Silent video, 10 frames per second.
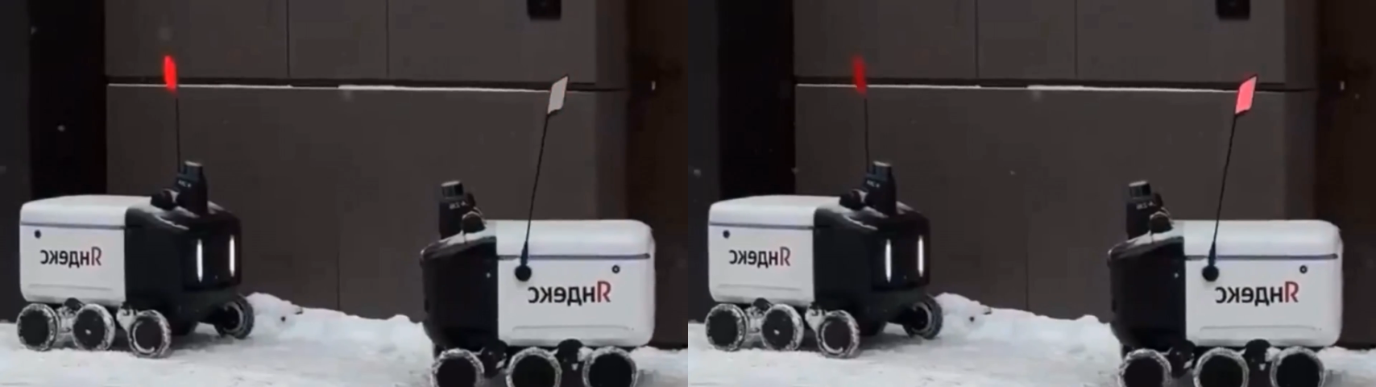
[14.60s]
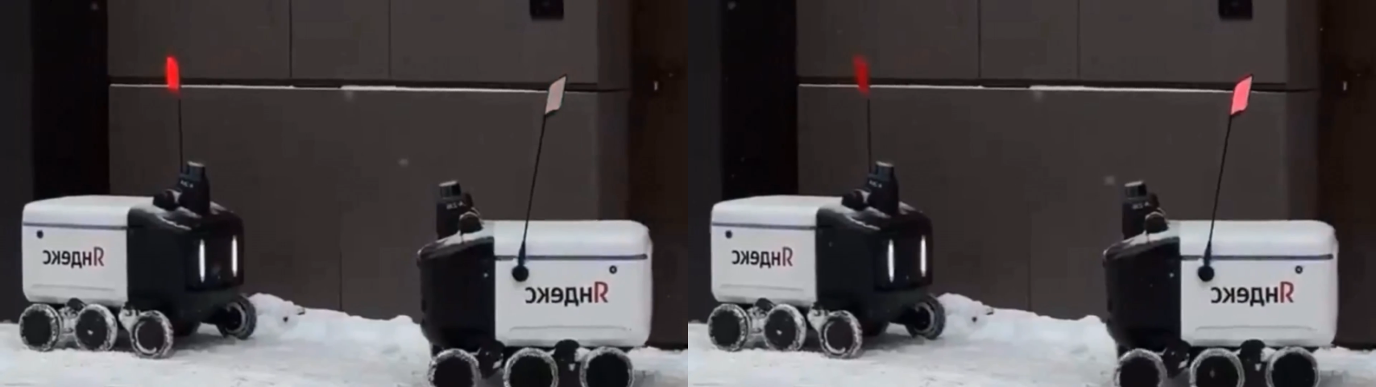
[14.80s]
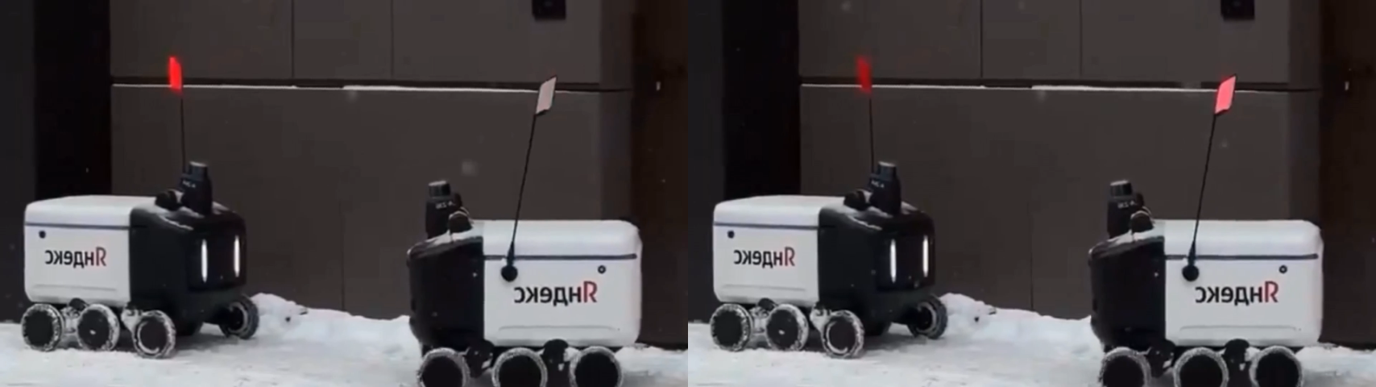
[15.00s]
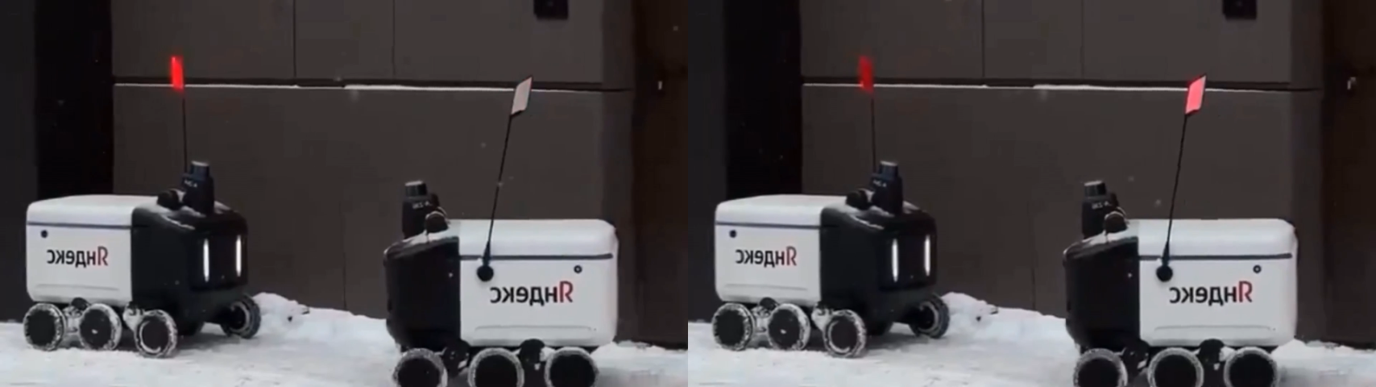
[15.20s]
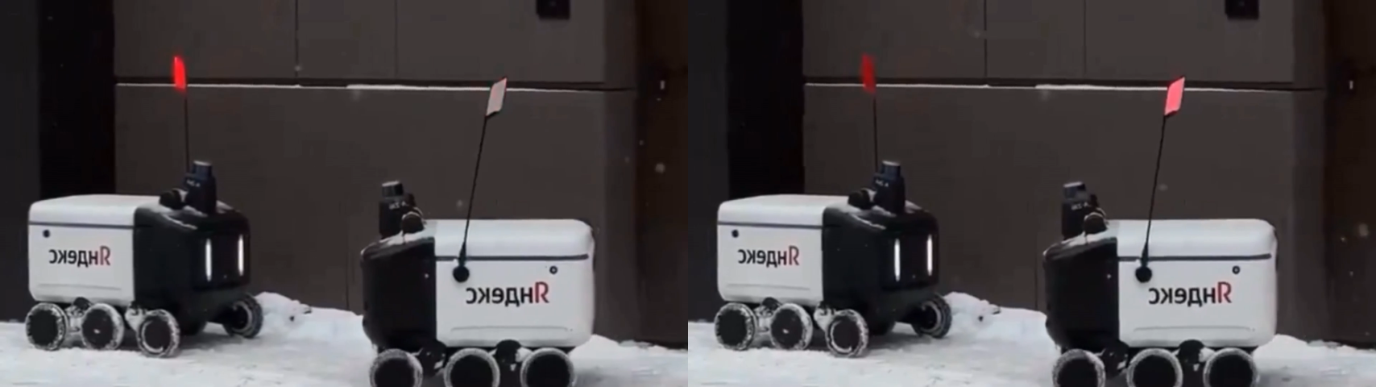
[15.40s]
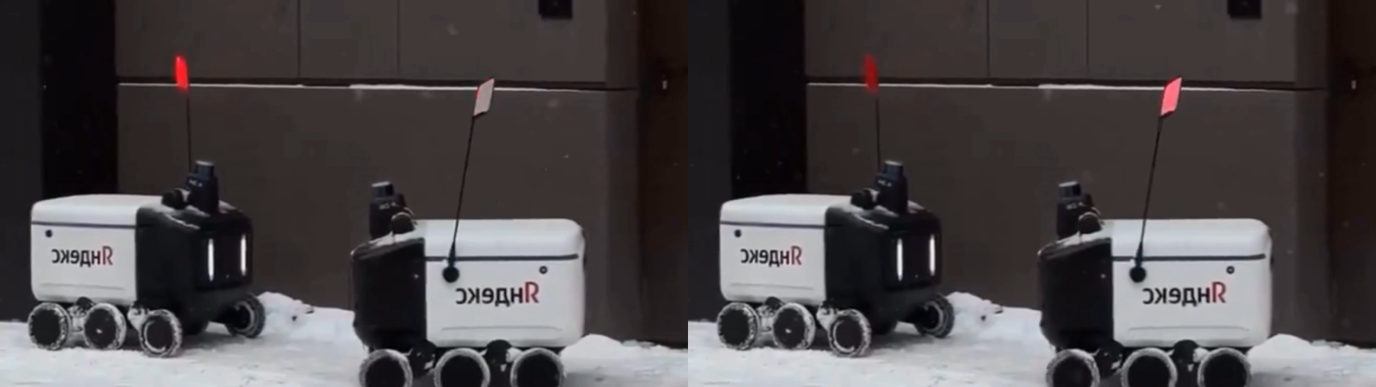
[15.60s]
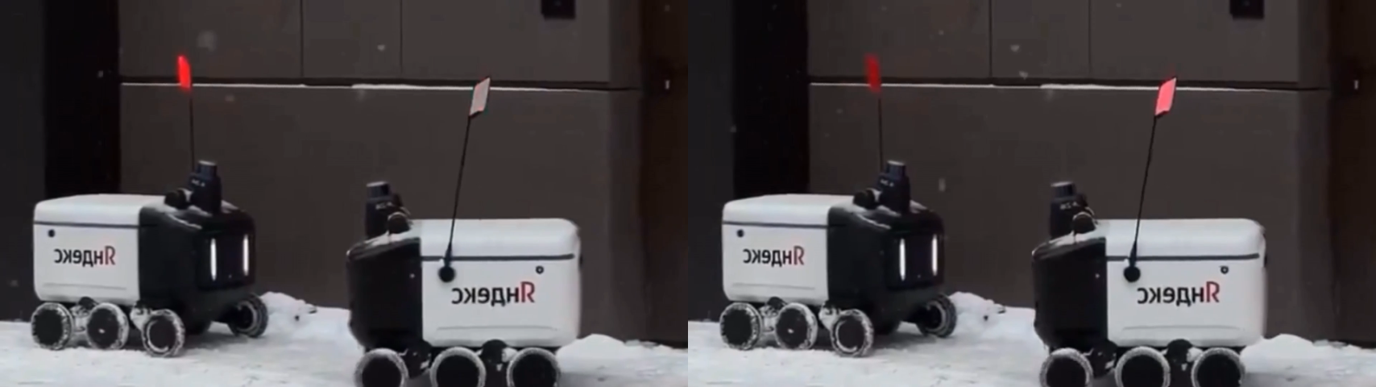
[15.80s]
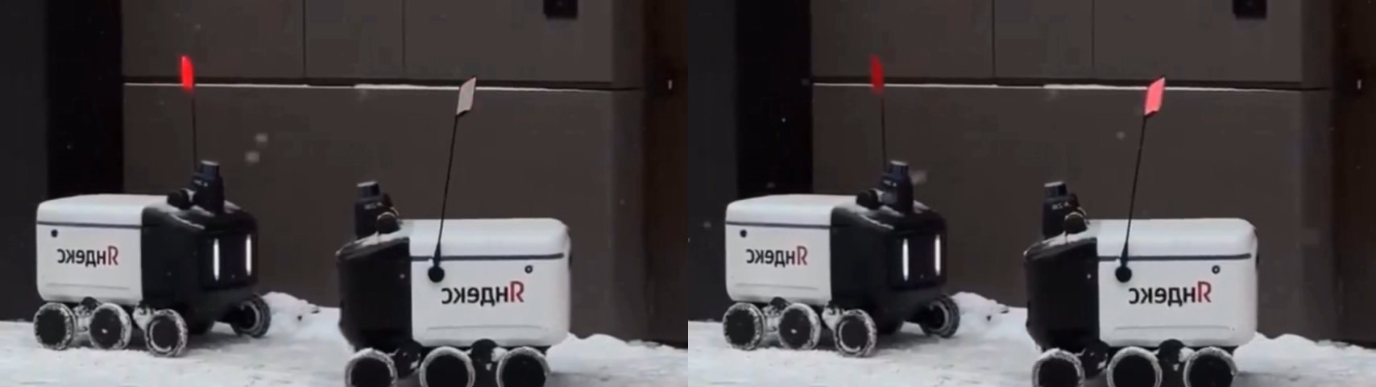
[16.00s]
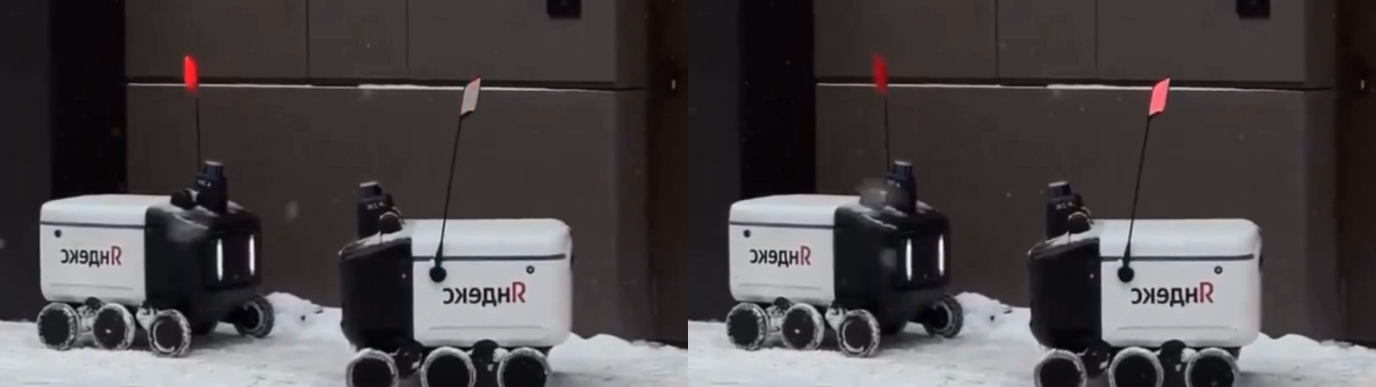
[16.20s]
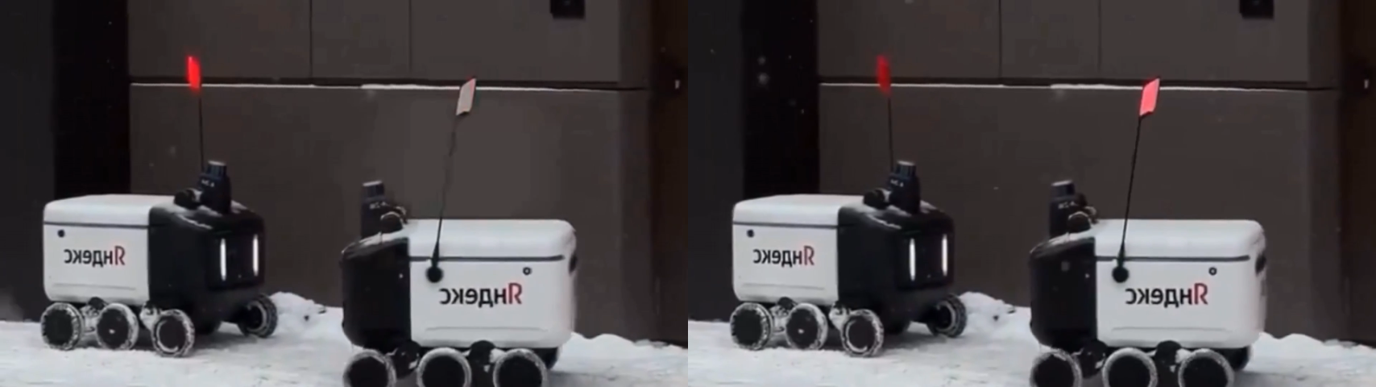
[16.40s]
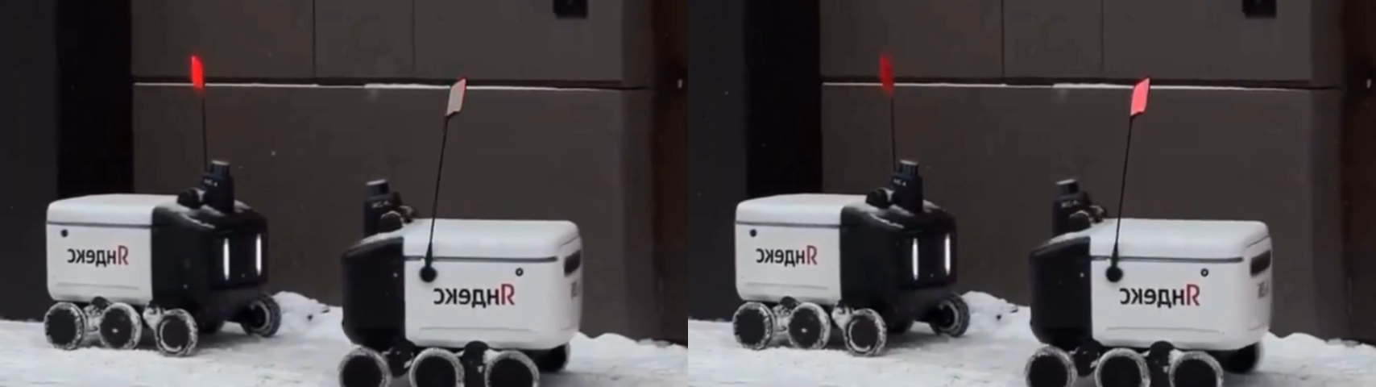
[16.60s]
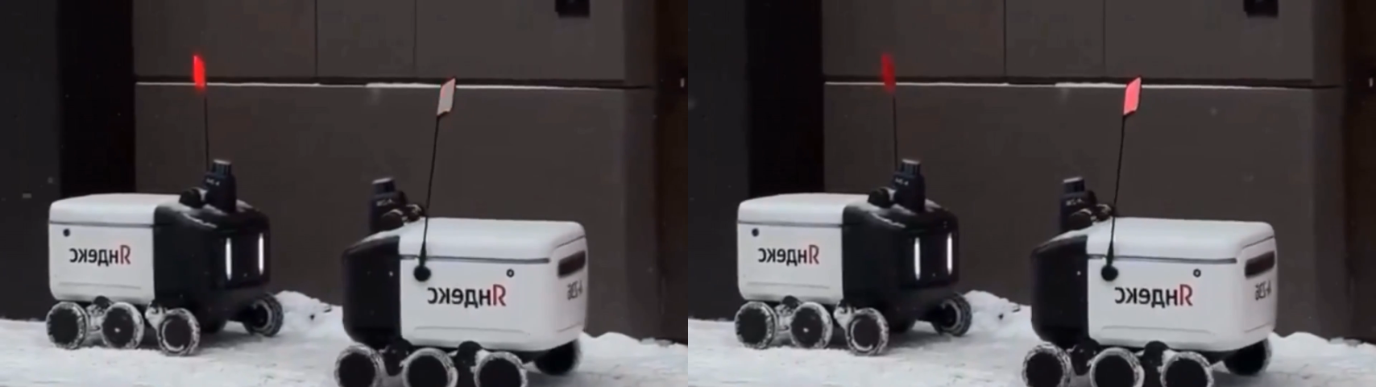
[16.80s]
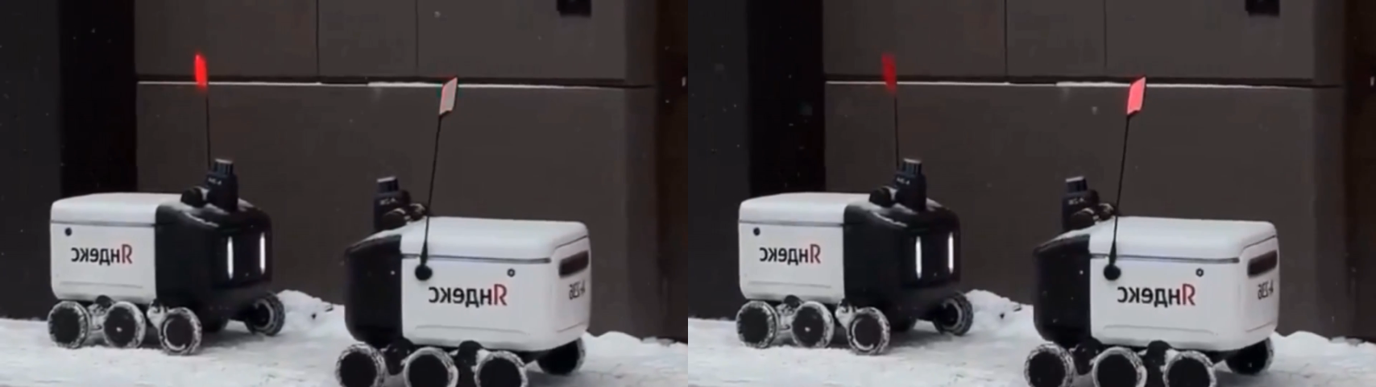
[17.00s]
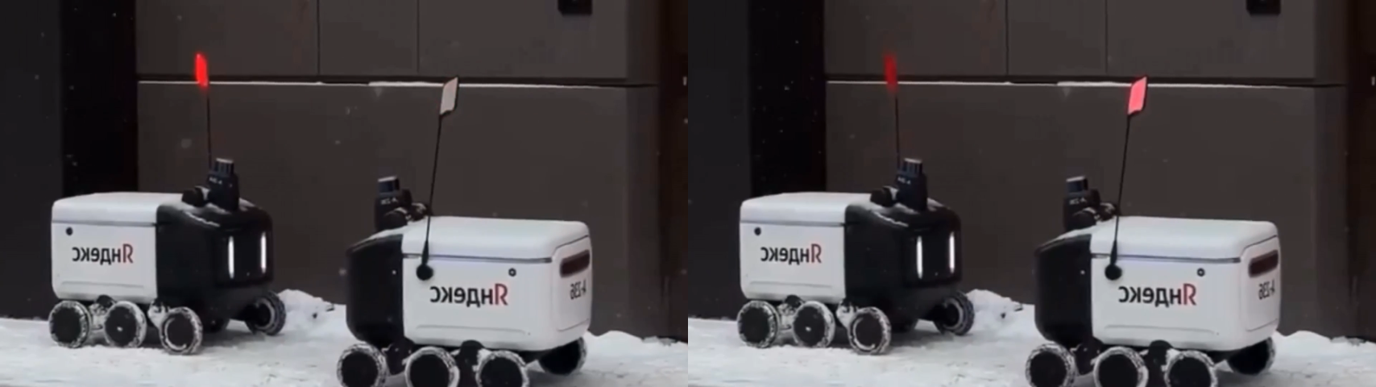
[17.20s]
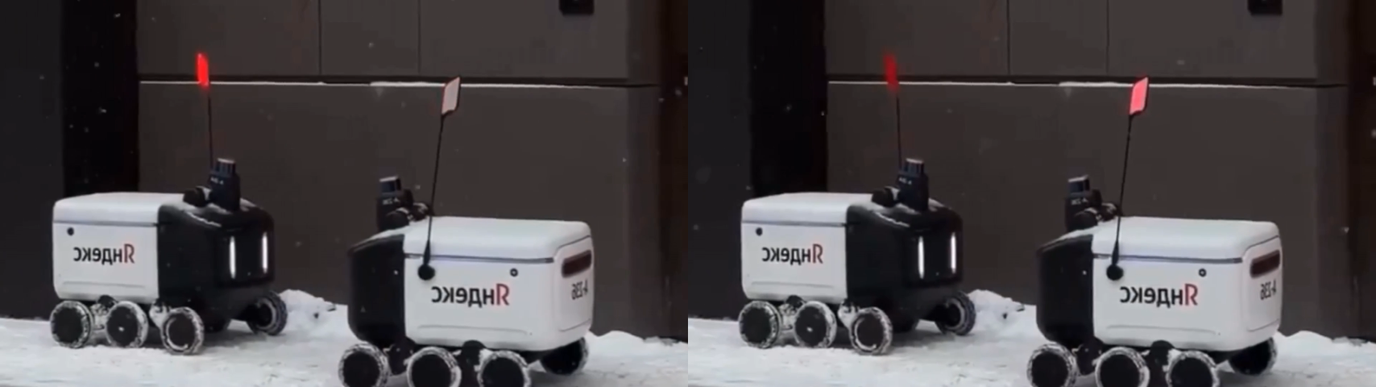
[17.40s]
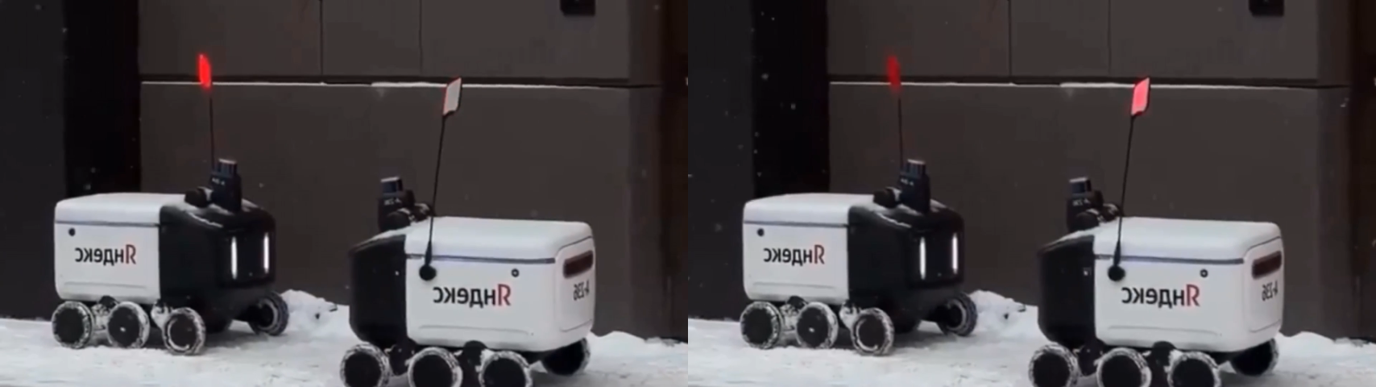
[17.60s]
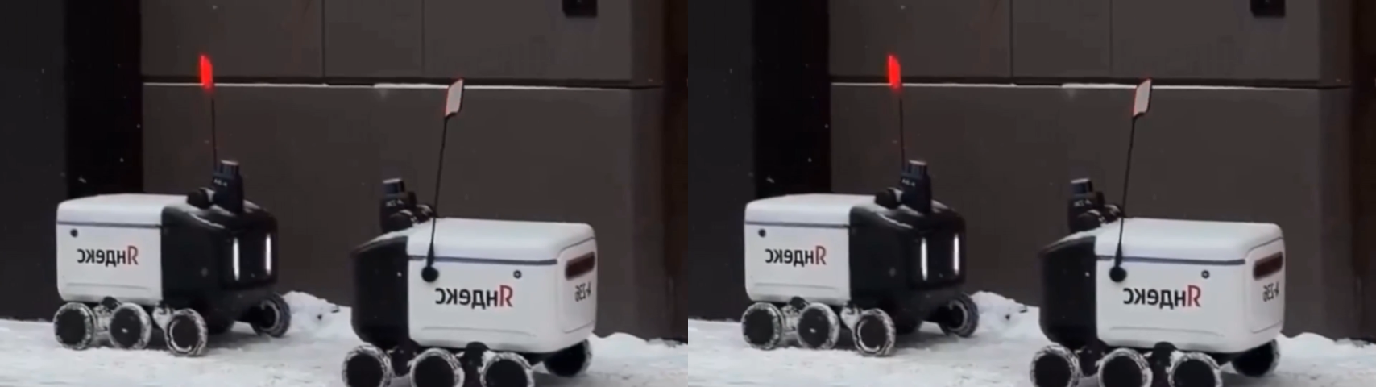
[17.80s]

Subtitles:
(no speaker visible)